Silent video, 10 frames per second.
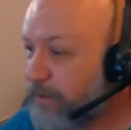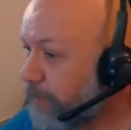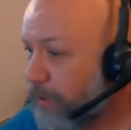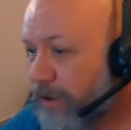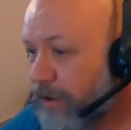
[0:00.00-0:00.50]
that I
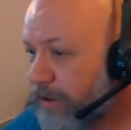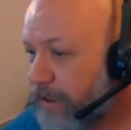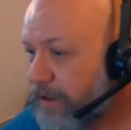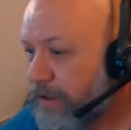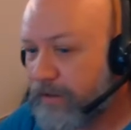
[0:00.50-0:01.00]
could get in
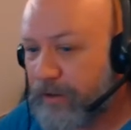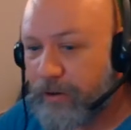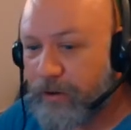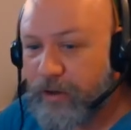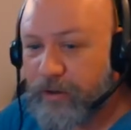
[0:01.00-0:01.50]
this
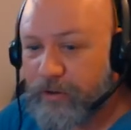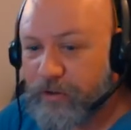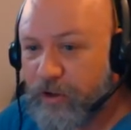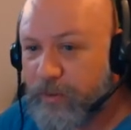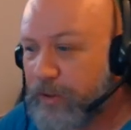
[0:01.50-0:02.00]
area, it's cost
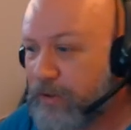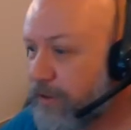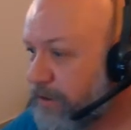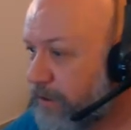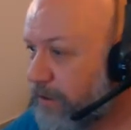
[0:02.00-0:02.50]
me
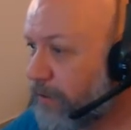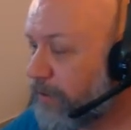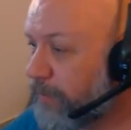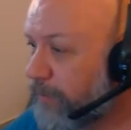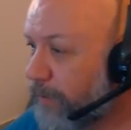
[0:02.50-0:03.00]
$60 for
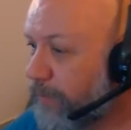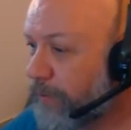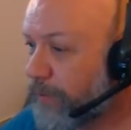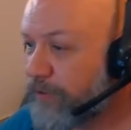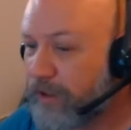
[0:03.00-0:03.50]
the first
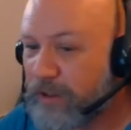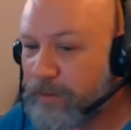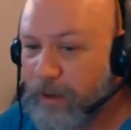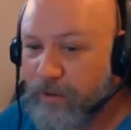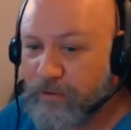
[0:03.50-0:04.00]
six
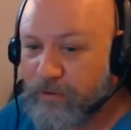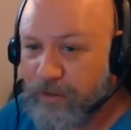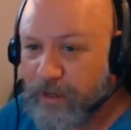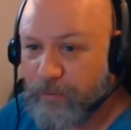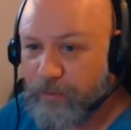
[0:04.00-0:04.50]
months, then it,
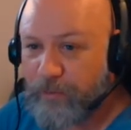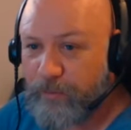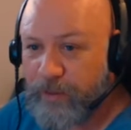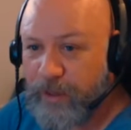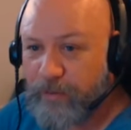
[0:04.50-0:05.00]
then
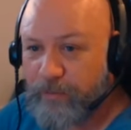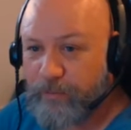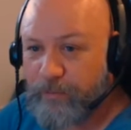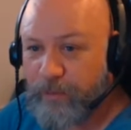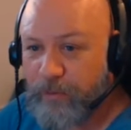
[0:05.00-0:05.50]
it
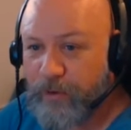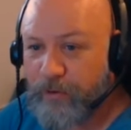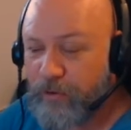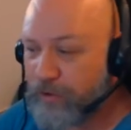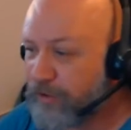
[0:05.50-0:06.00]
reverts to
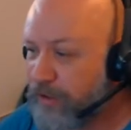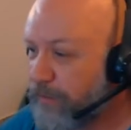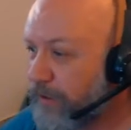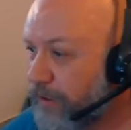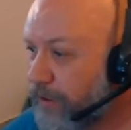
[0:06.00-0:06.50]

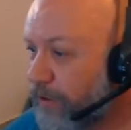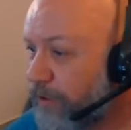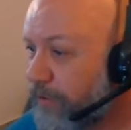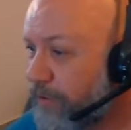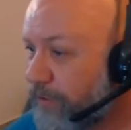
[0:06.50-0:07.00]

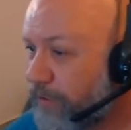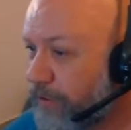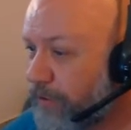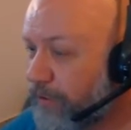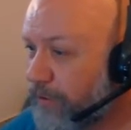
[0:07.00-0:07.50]
$70.
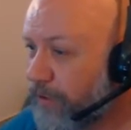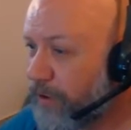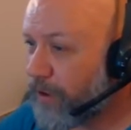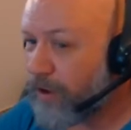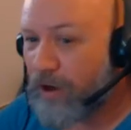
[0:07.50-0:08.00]

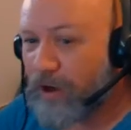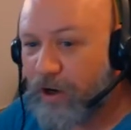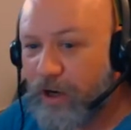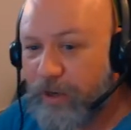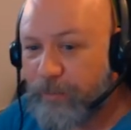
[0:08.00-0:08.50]
I
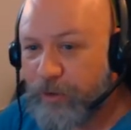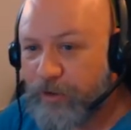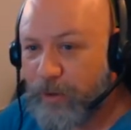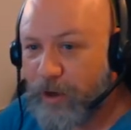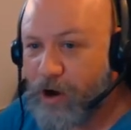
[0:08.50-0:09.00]
am using my
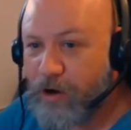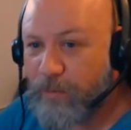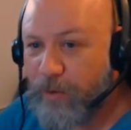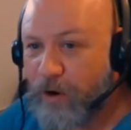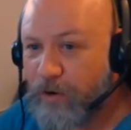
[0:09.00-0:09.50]
own
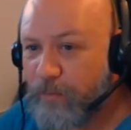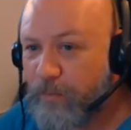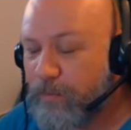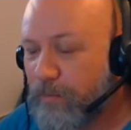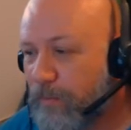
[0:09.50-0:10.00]
modem.
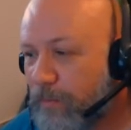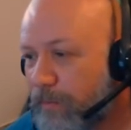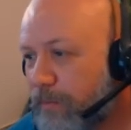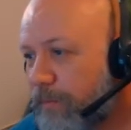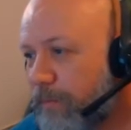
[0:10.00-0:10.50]

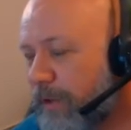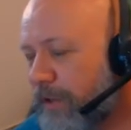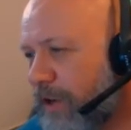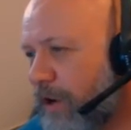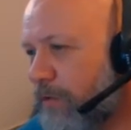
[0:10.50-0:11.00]
It's an
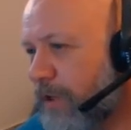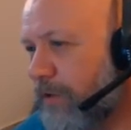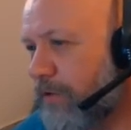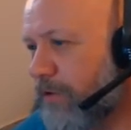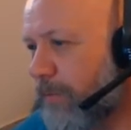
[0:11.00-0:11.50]
old
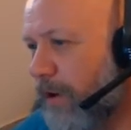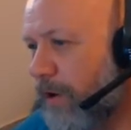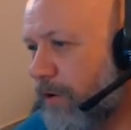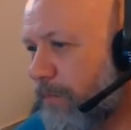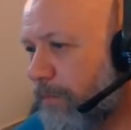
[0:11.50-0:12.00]
Telstra modem.